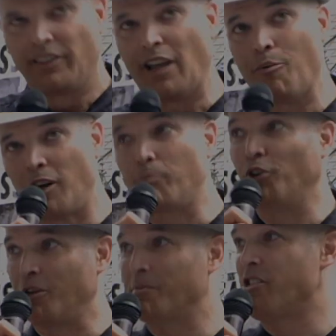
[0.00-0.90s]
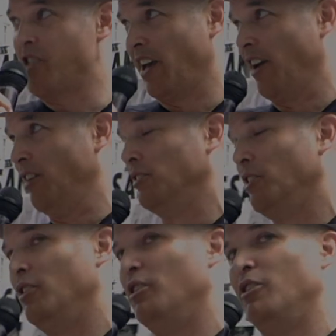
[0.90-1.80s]
They want to put him in jail
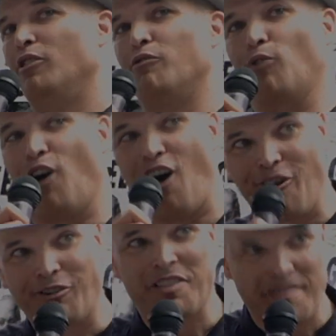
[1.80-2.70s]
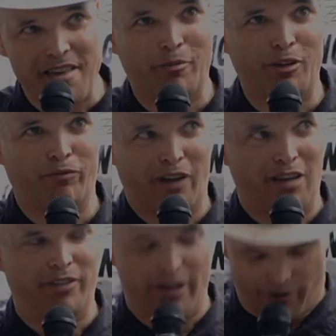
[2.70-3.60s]
for
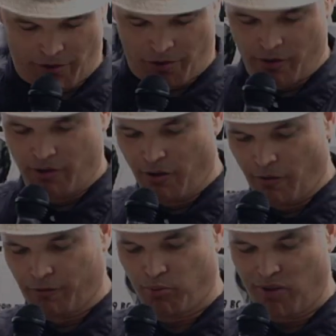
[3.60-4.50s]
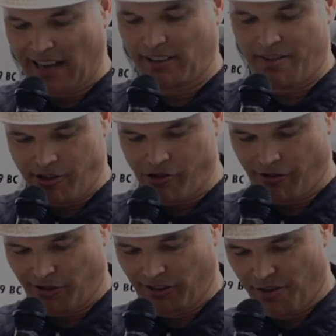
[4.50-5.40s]
175 years for practicing
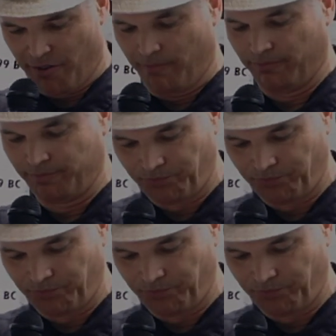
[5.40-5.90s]
journalism.